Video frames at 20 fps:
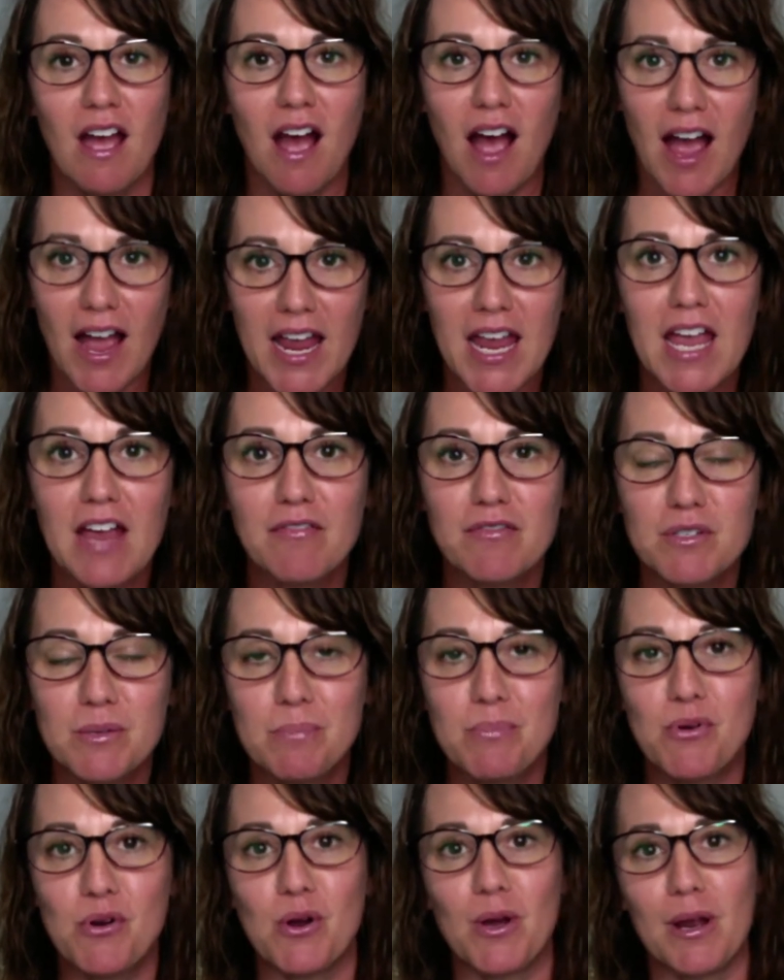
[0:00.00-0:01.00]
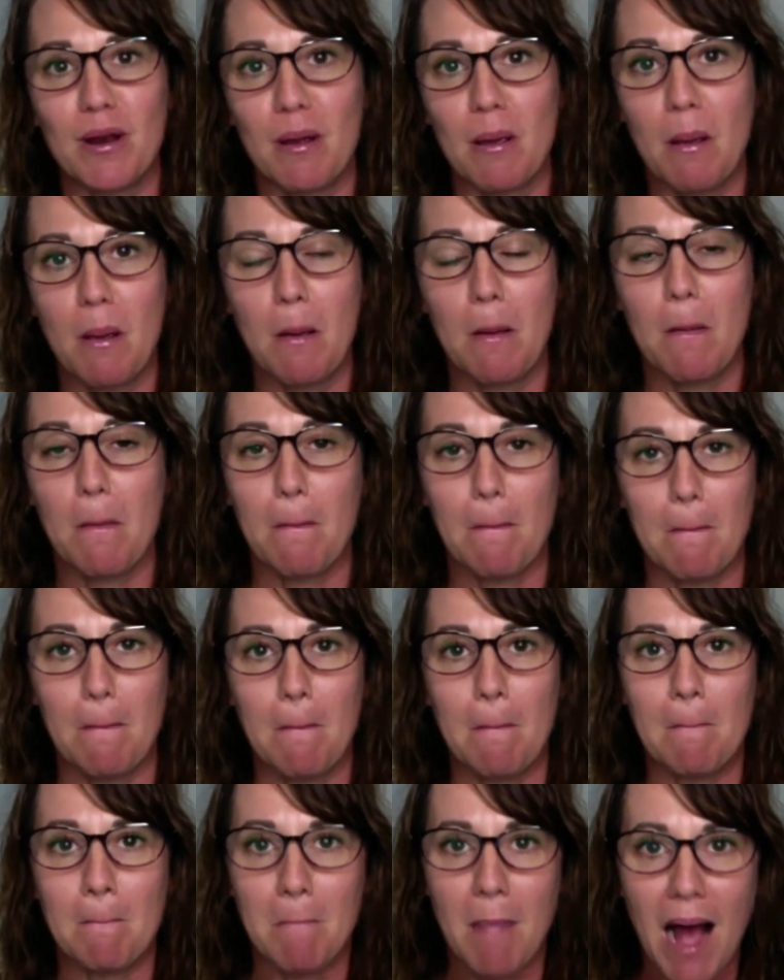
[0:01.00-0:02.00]
I have to put
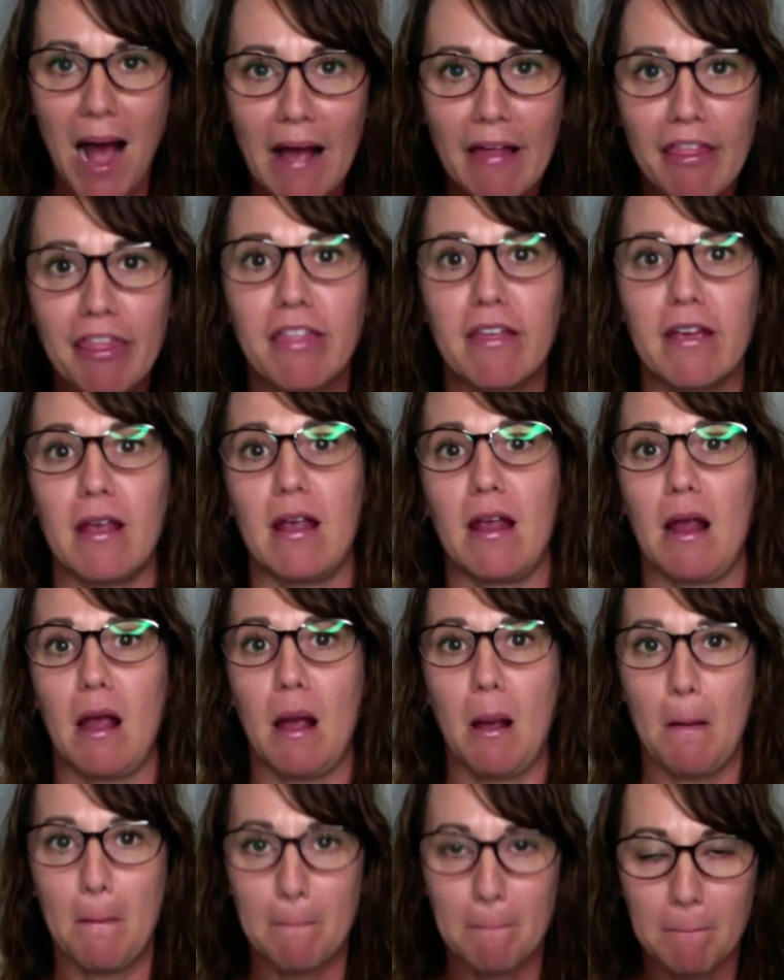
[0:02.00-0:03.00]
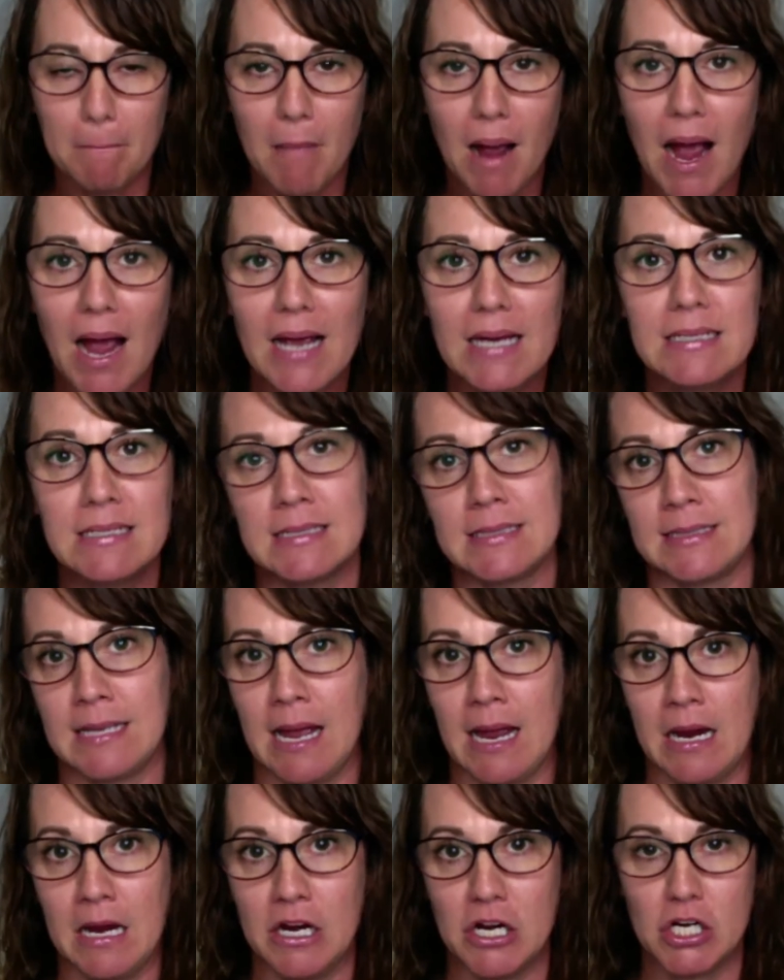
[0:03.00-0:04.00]
my thing, my
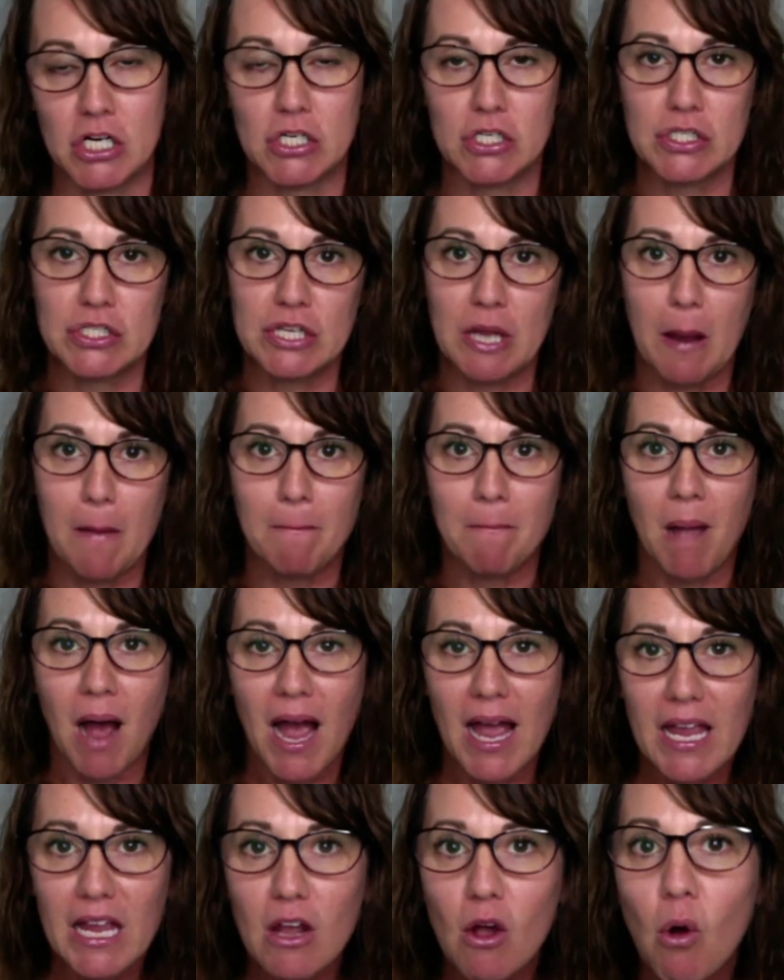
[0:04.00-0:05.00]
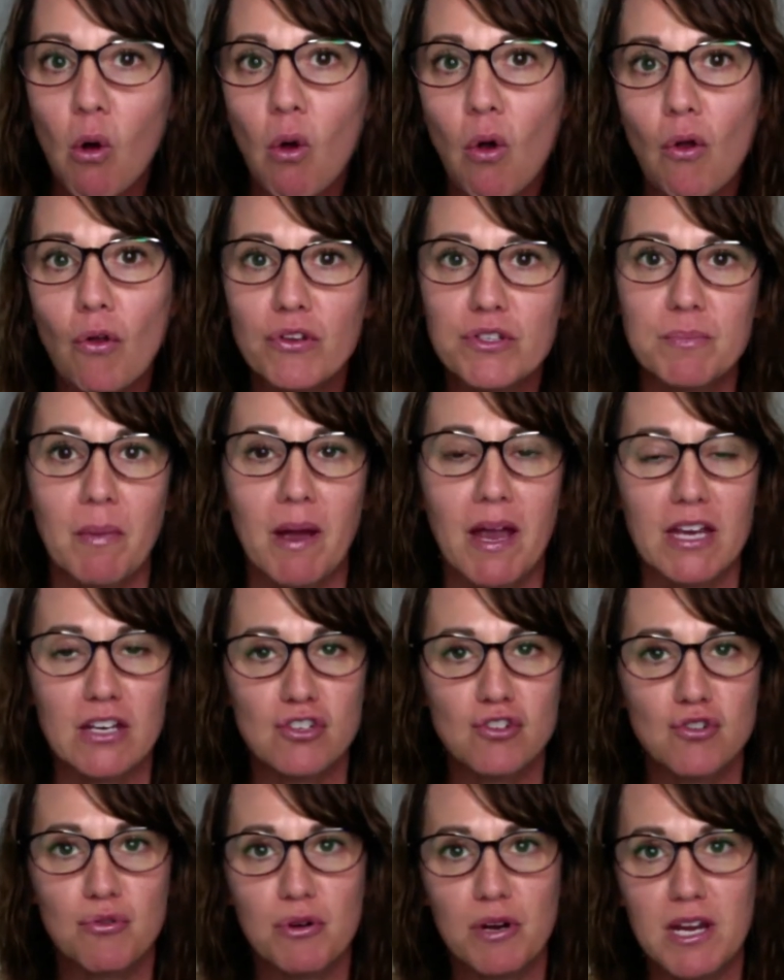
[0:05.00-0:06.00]
desires, my goals, my
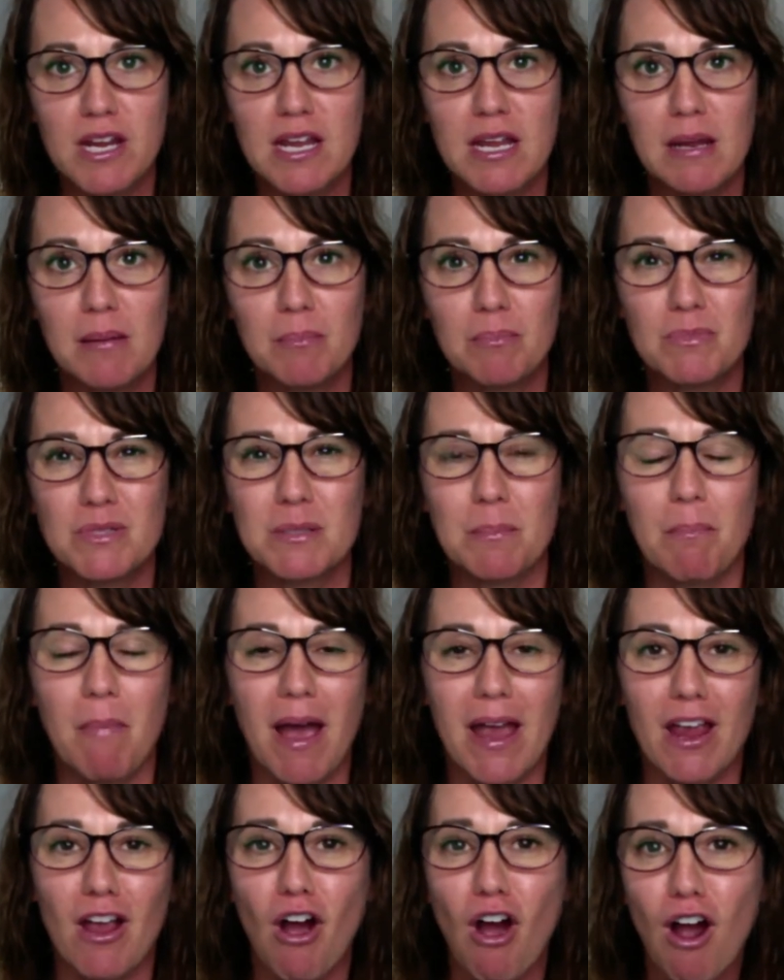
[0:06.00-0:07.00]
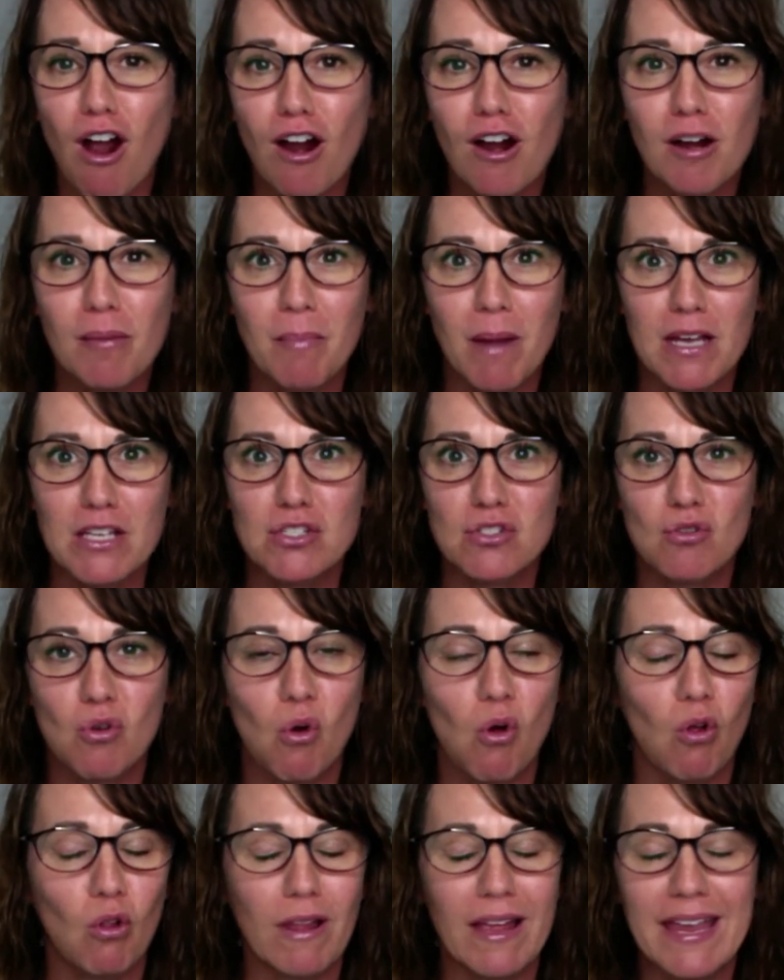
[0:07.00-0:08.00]
dreams, my heart, my
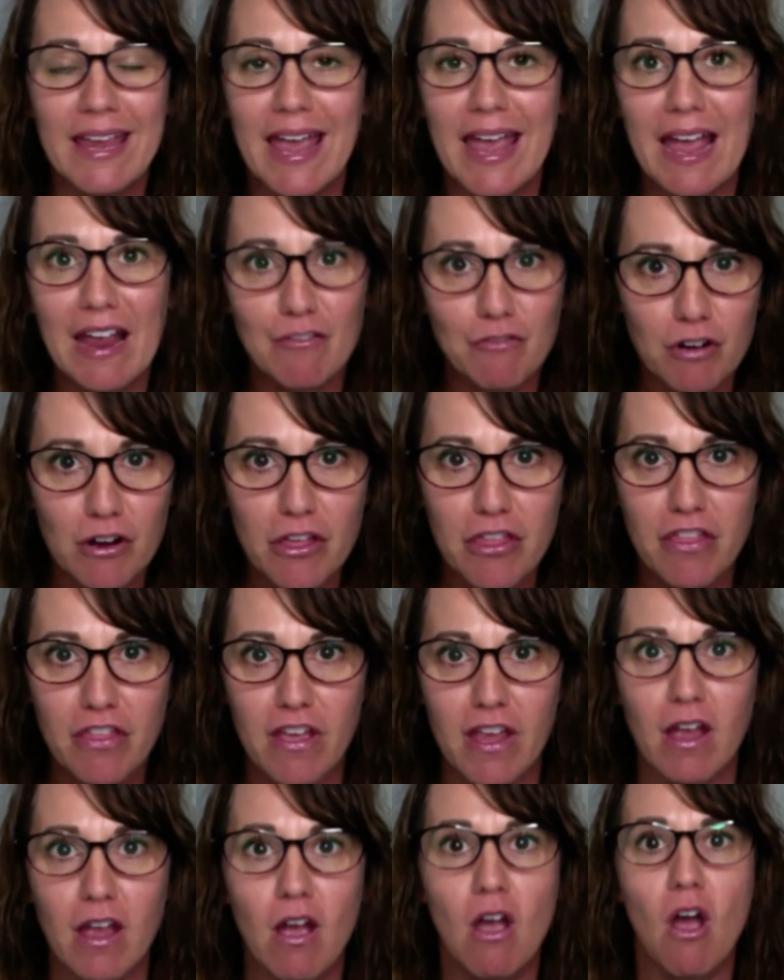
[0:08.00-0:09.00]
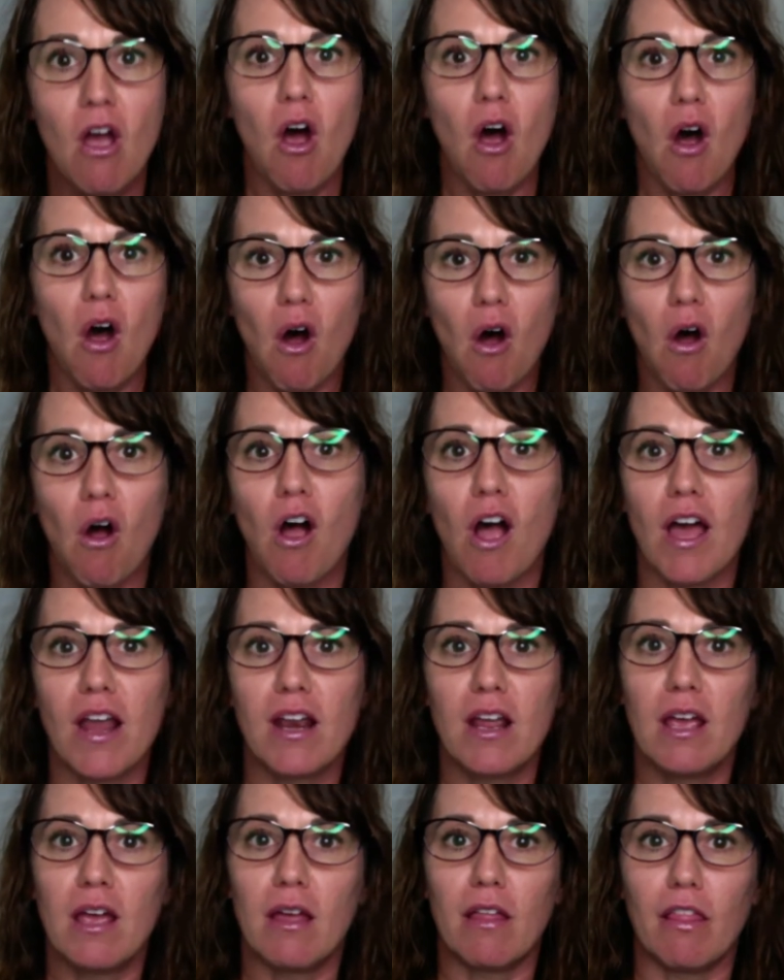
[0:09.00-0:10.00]
soul, like everything
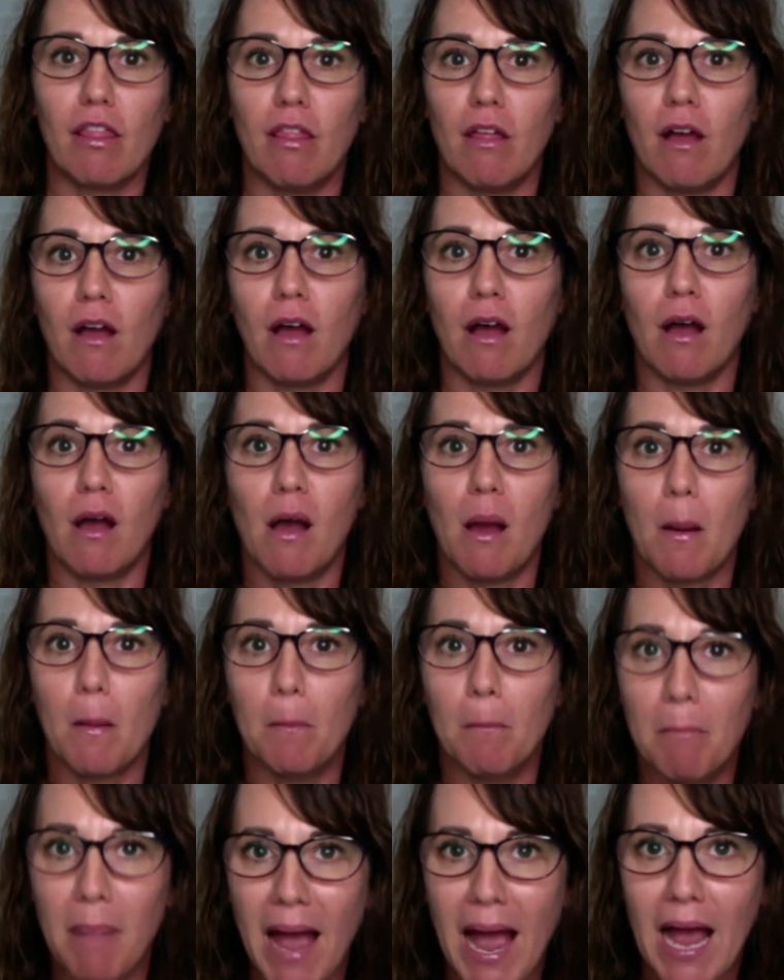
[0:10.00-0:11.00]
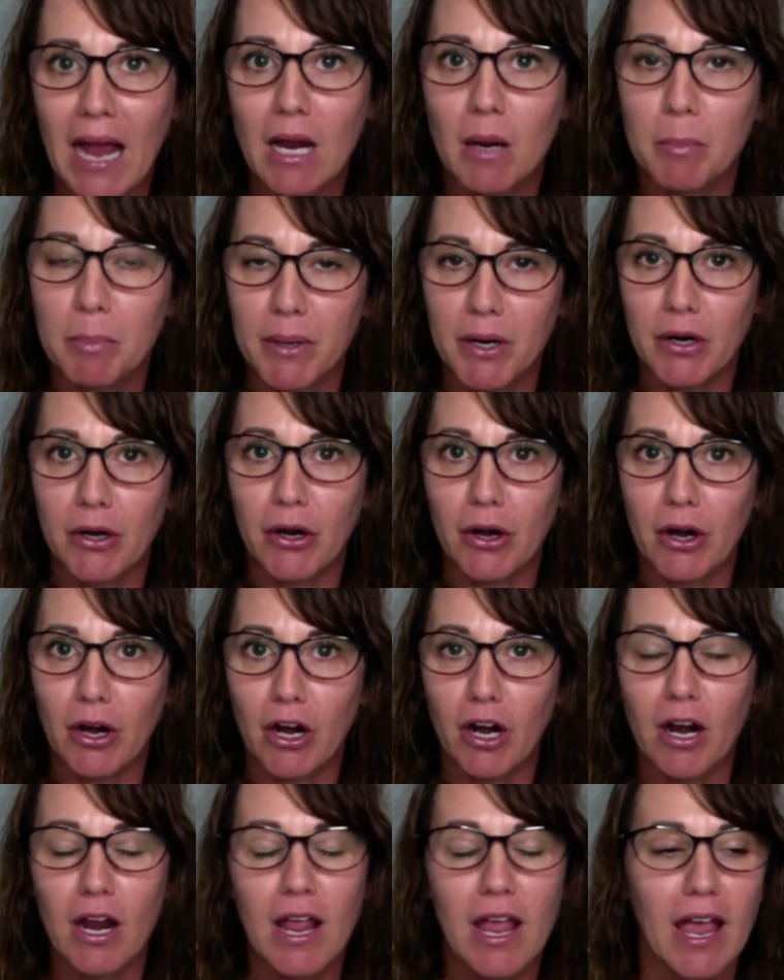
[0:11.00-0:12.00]
on the back burner.